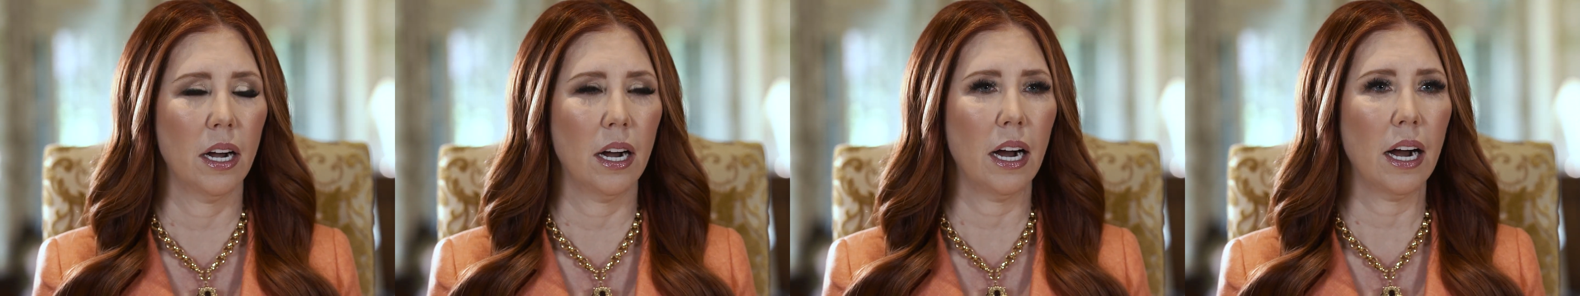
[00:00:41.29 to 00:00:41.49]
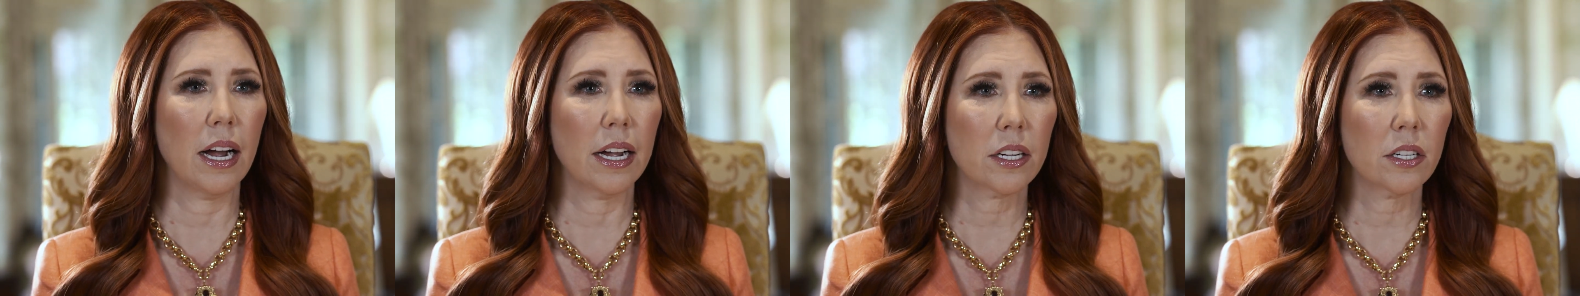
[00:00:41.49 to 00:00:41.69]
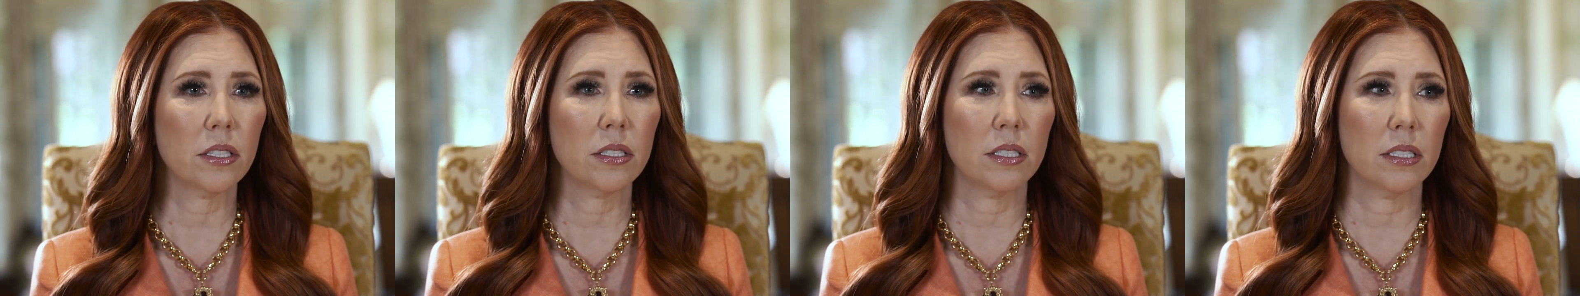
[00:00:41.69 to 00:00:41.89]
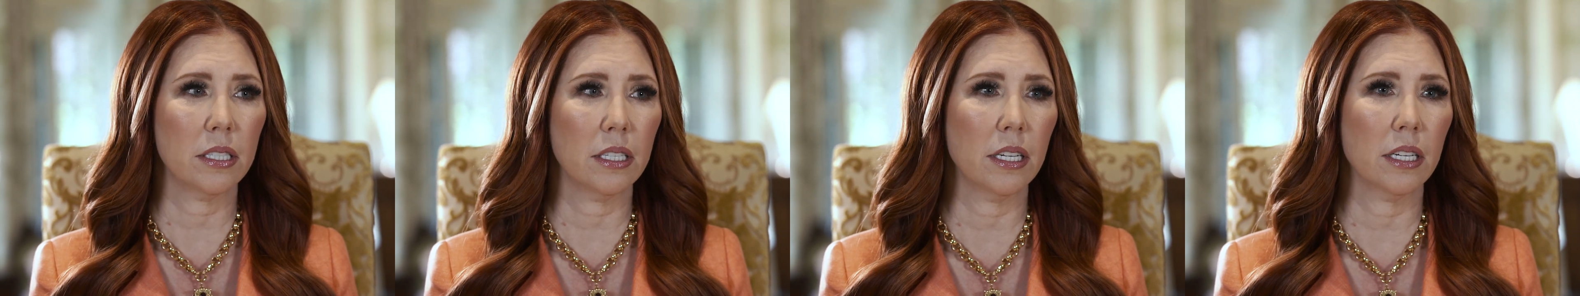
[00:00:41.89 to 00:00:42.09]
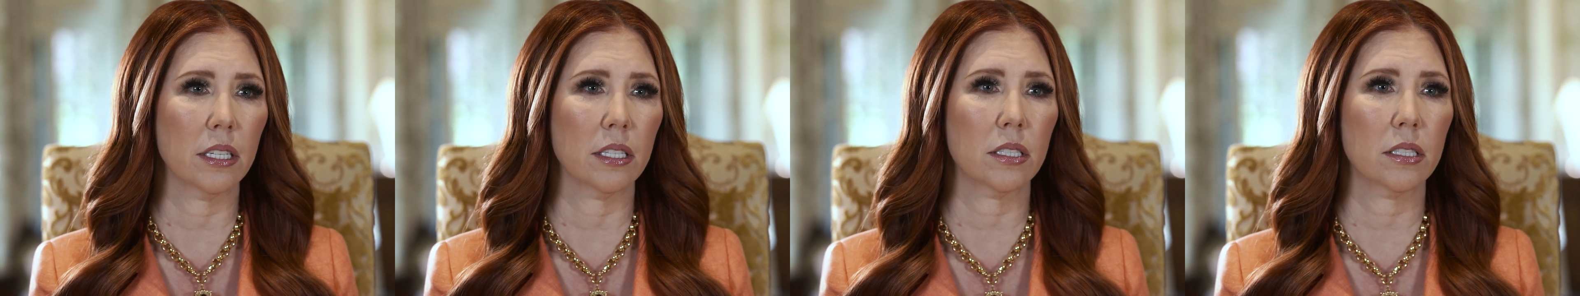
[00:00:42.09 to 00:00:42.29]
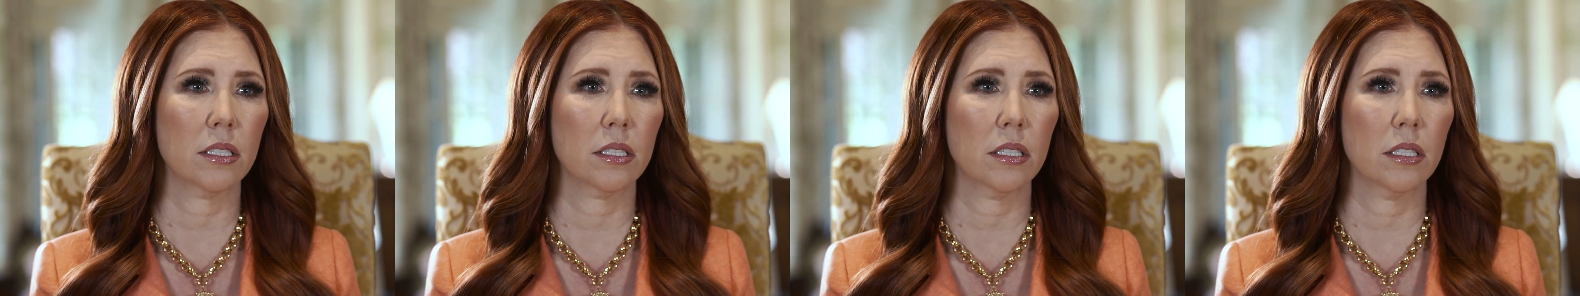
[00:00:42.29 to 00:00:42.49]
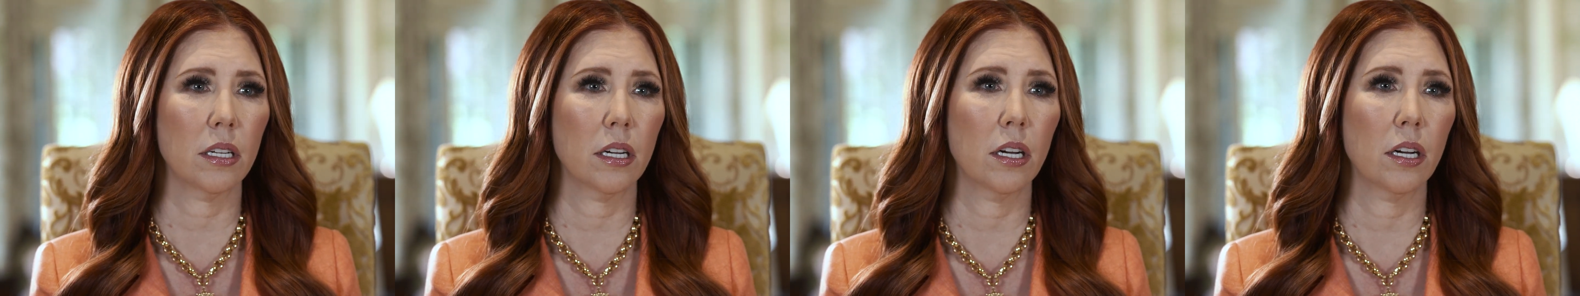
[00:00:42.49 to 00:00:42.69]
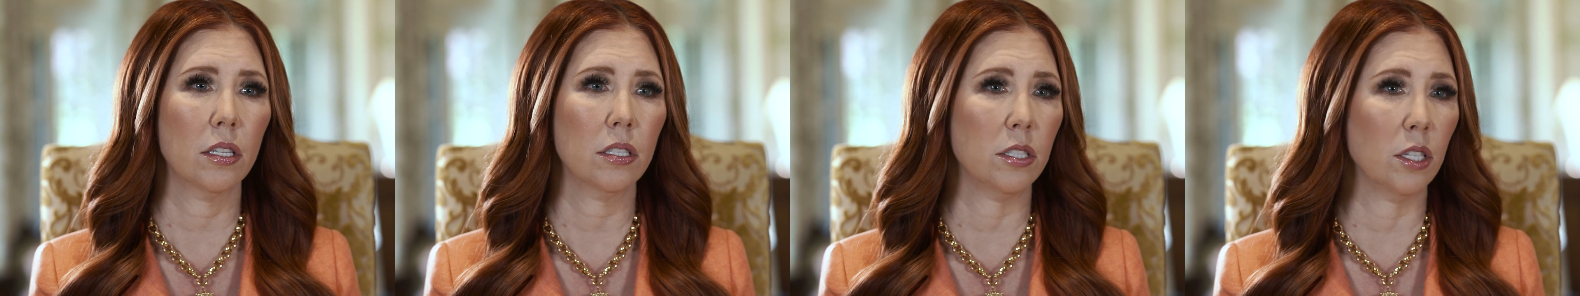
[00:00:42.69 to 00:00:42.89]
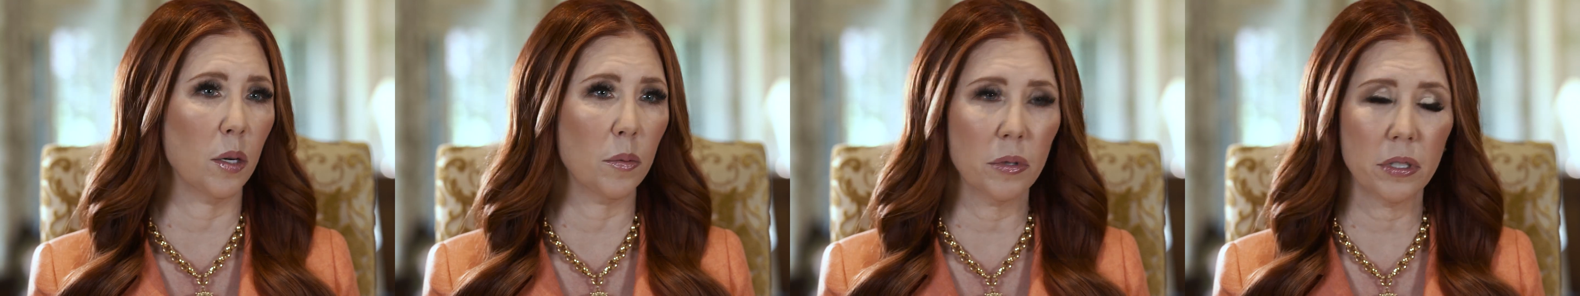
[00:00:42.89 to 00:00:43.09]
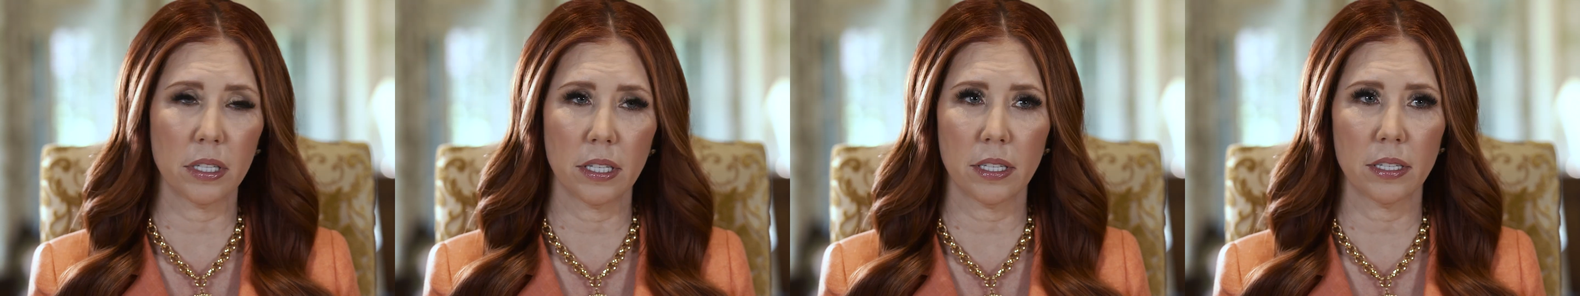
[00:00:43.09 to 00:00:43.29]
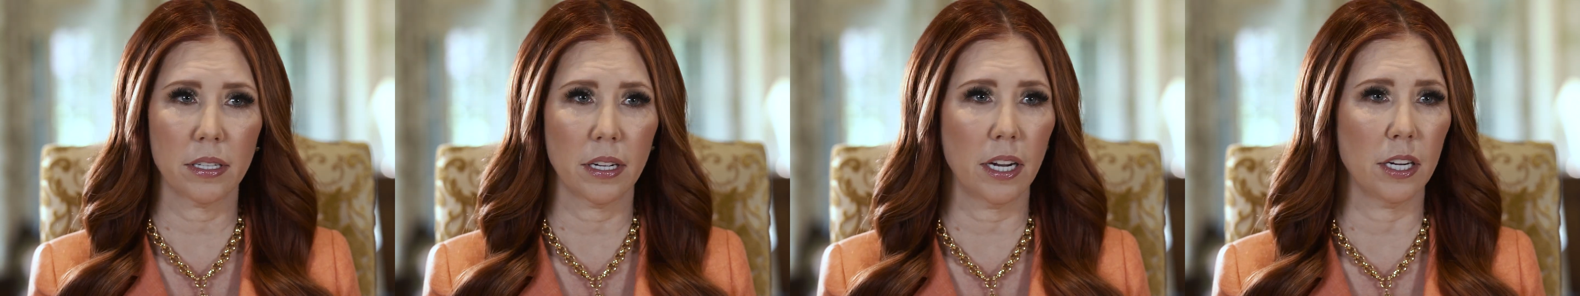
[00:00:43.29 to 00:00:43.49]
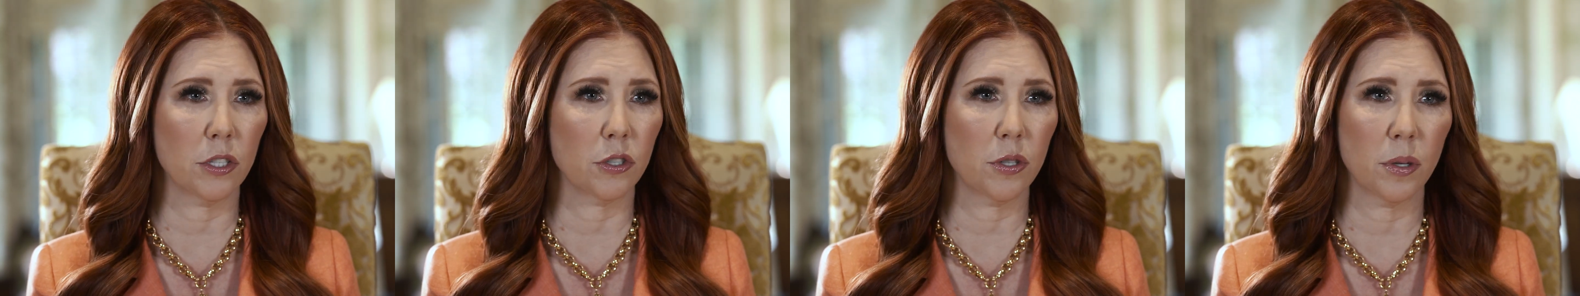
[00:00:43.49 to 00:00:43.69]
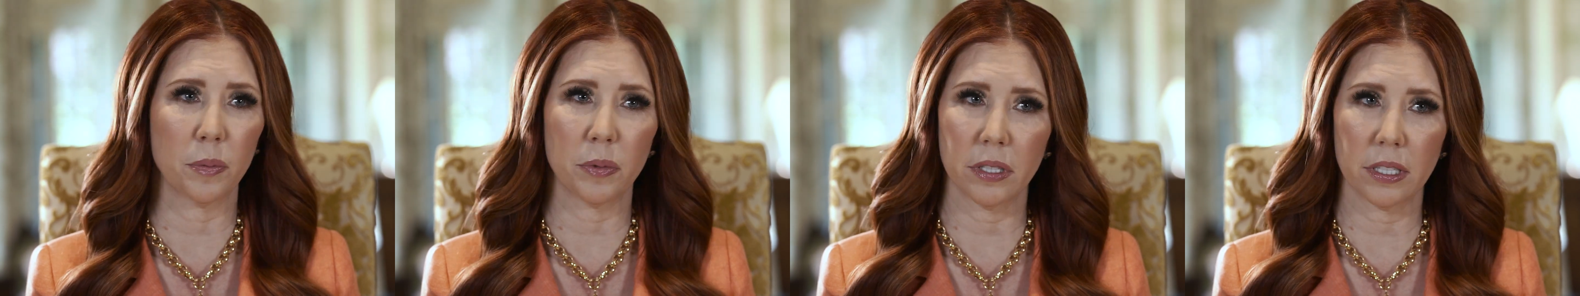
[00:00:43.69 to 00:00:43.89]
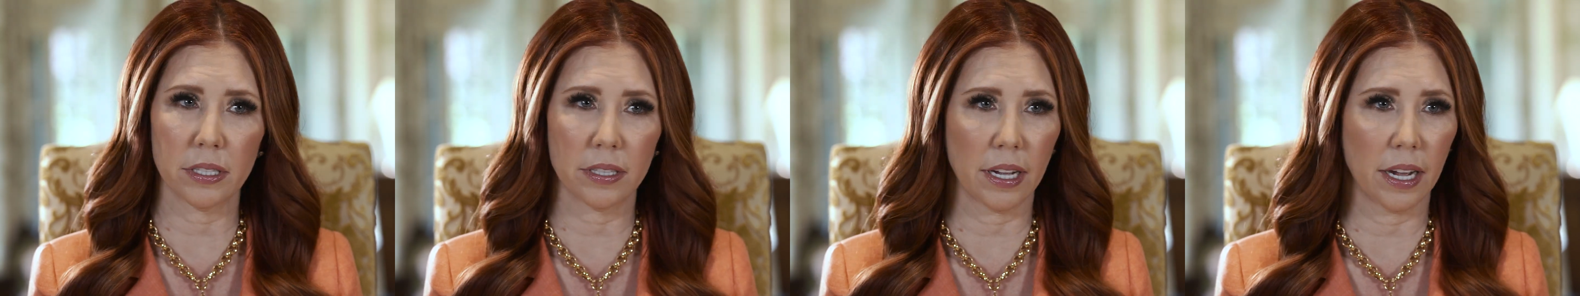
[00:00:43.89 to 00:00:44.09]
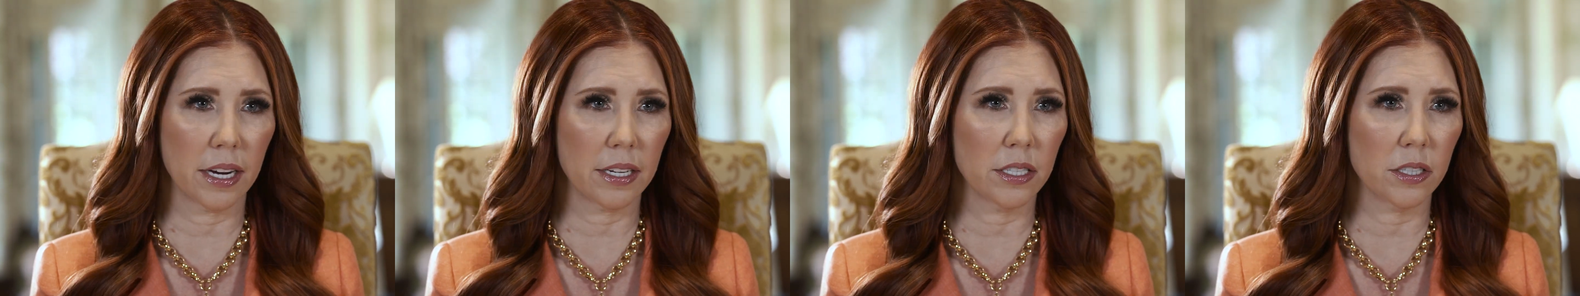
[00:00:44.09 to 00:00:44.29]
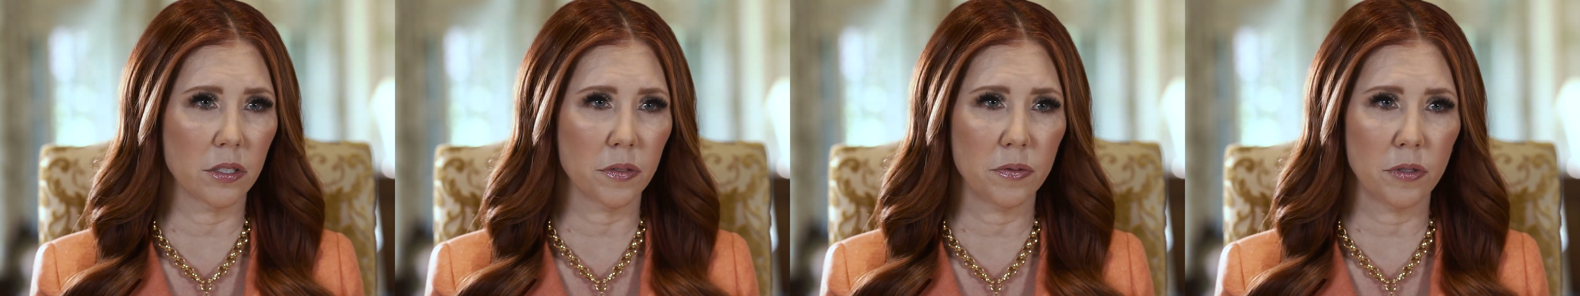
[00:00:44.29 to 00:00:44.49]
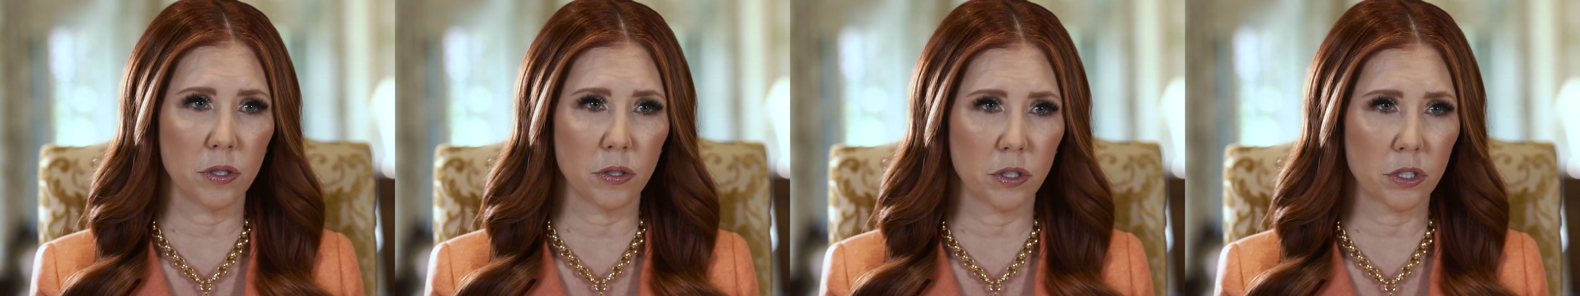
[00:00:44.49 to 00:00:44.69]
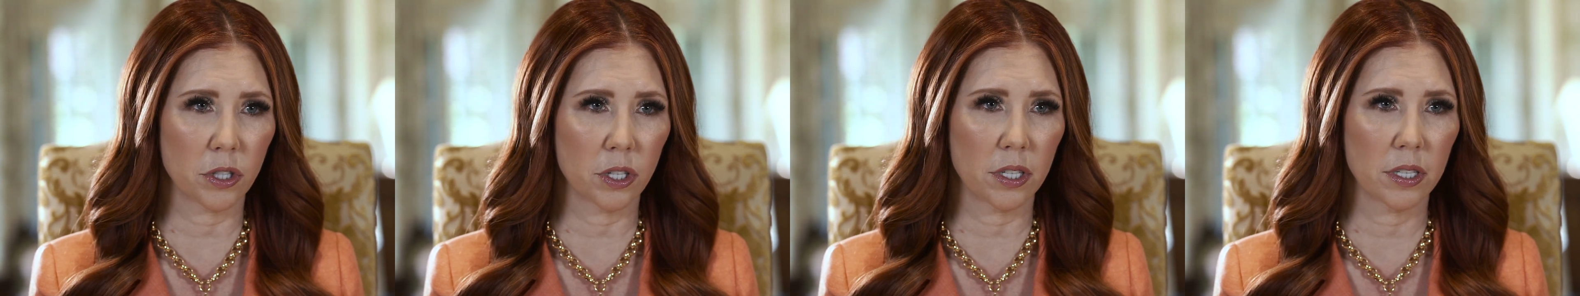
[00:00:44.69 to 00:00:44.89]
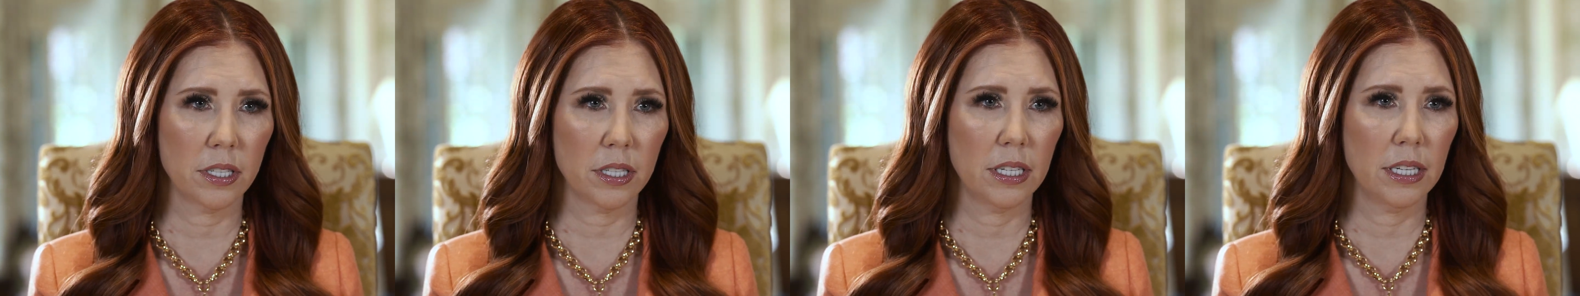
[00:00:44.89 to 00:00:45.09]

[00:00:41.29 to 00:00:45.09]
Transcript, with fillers: I could see us doubling and tripling that in the future.